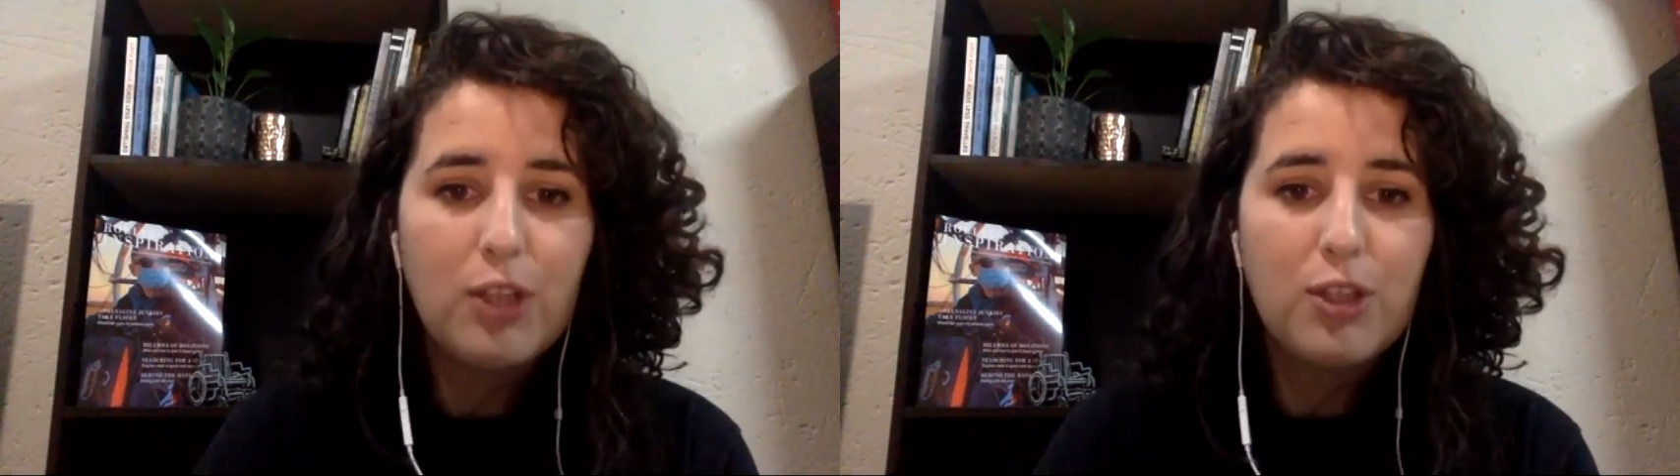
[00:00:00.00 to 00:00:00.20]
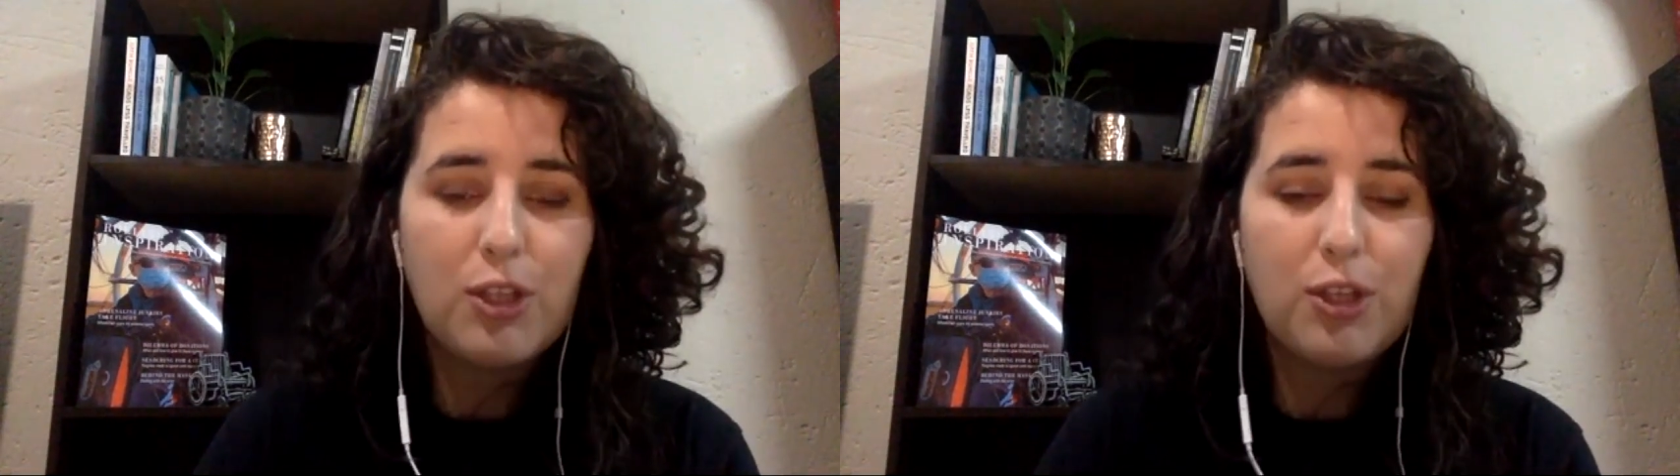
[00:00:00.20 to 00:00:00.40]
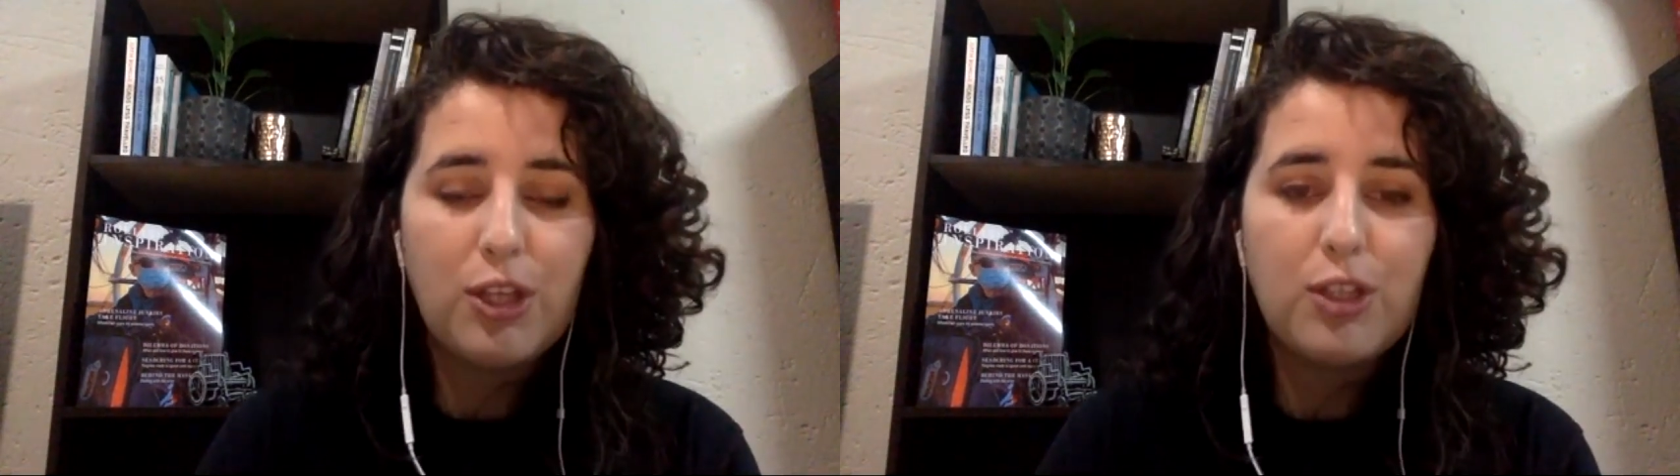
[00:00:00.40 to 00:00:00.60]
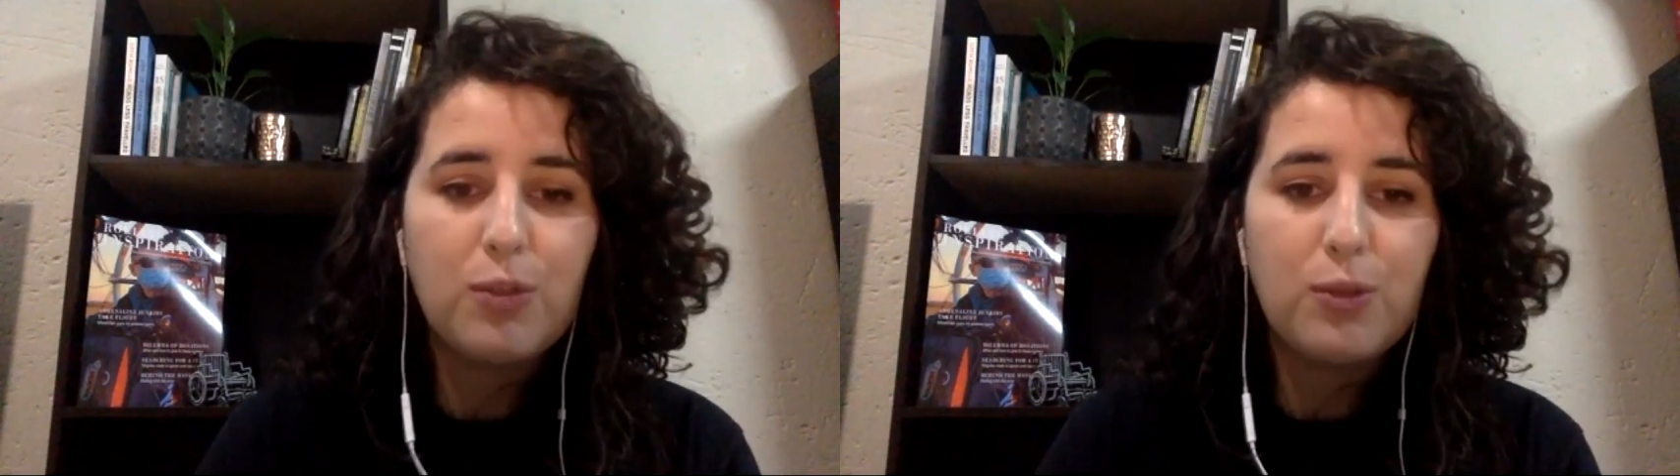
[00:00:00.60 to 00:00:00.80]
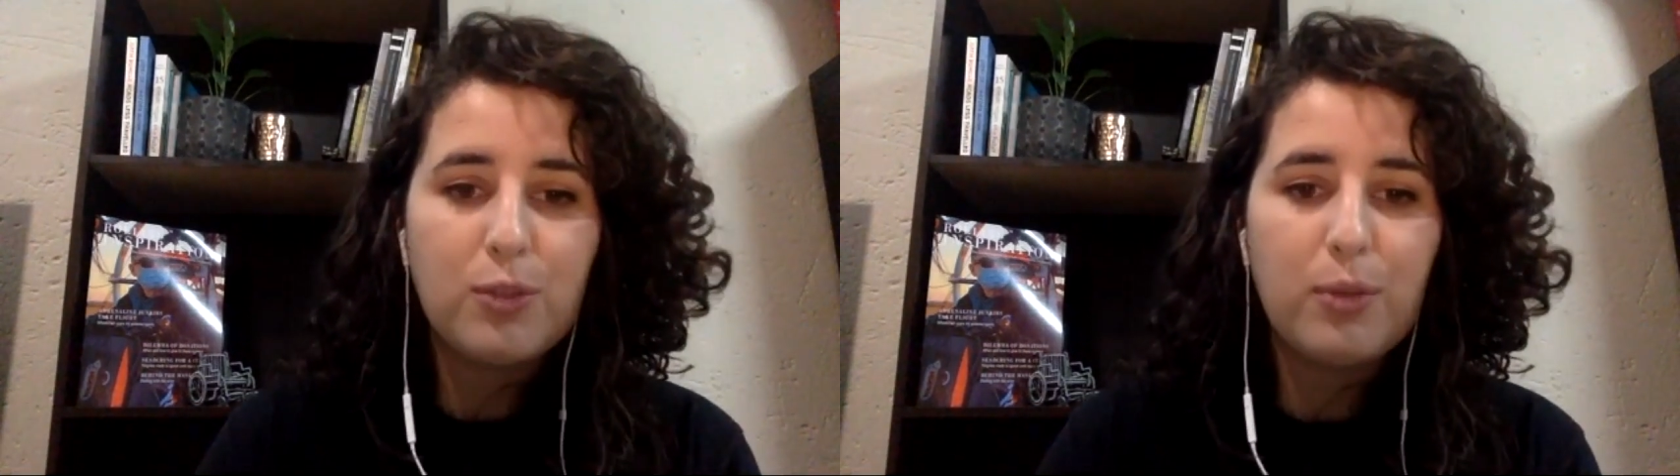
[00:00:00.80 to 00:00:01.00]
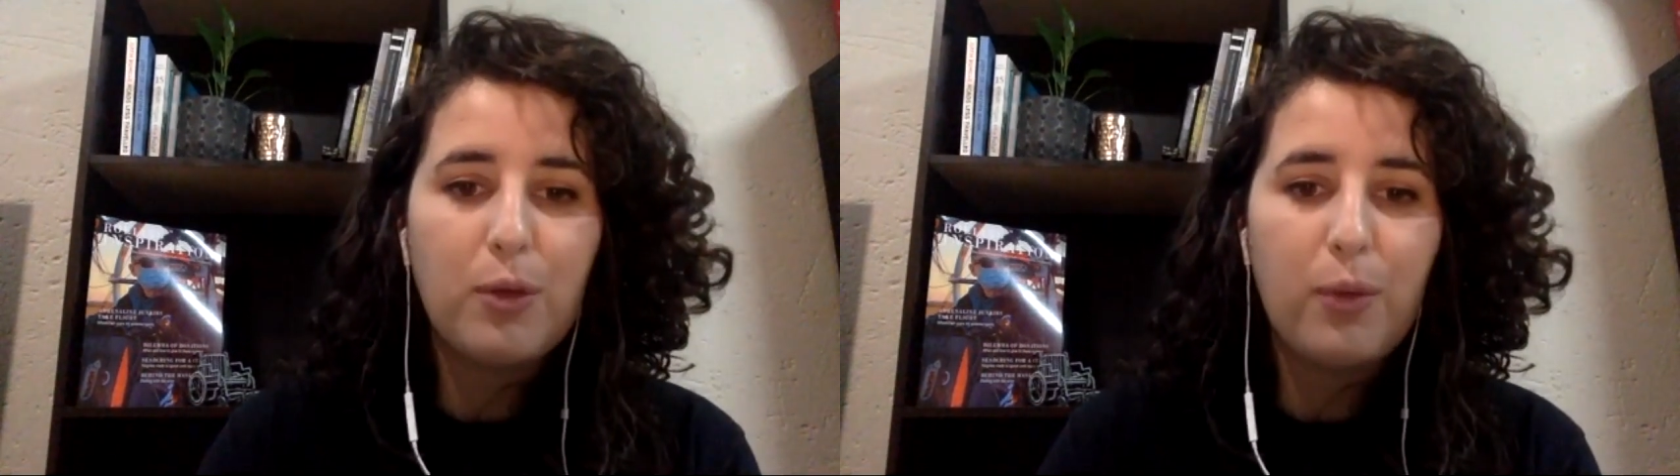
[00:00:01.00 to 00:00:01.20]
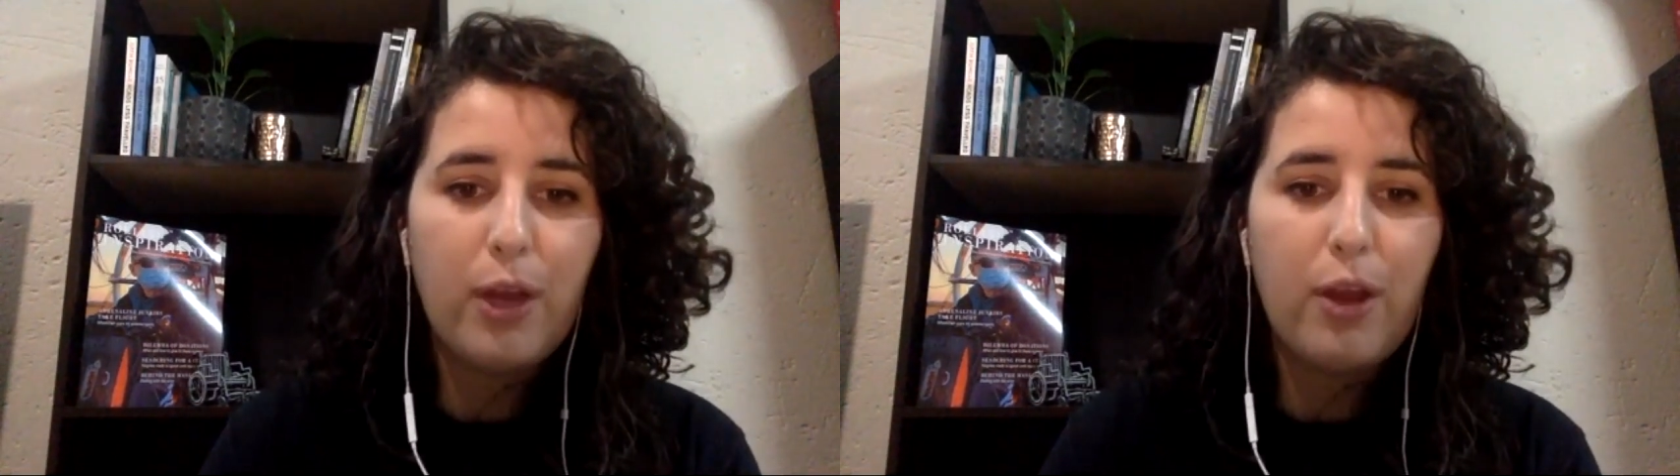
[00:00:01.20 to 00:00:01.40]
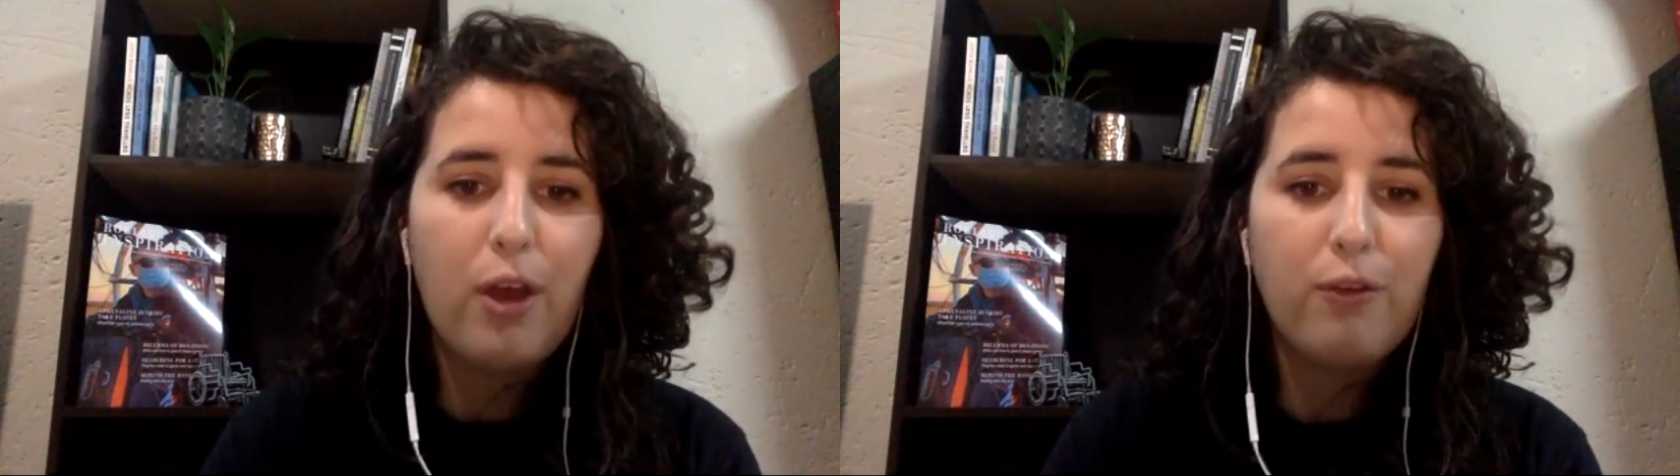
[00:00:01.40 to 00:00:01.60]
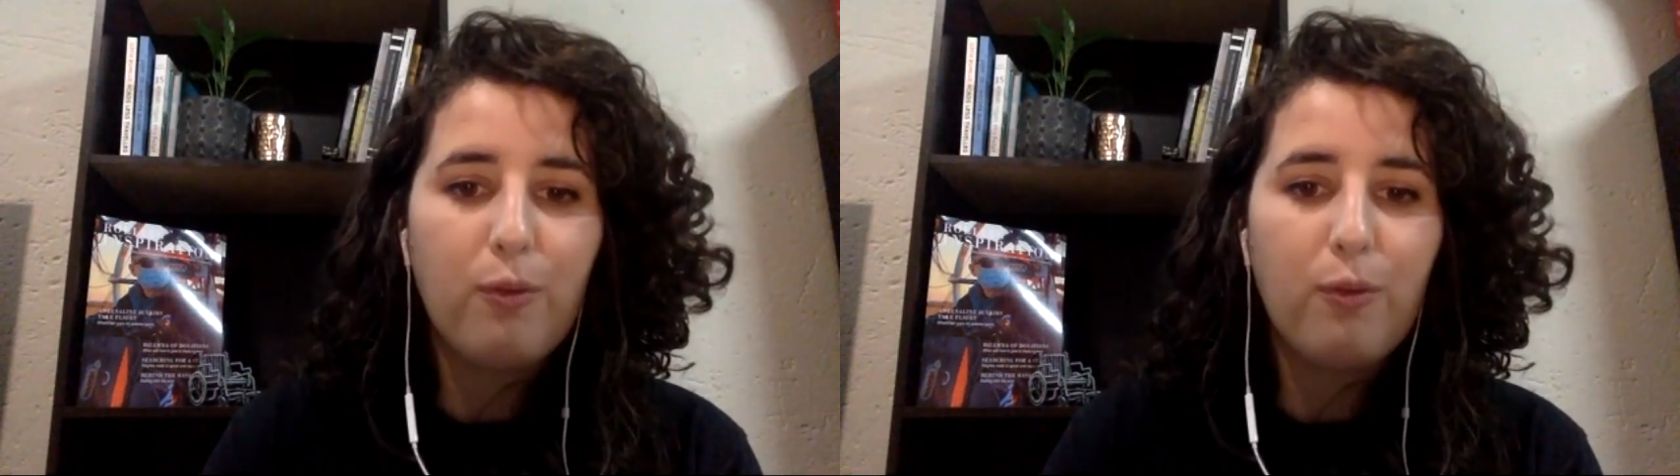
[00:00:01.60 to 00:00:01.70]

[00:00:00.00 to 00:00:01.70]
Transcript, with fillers: So you need to also be aware of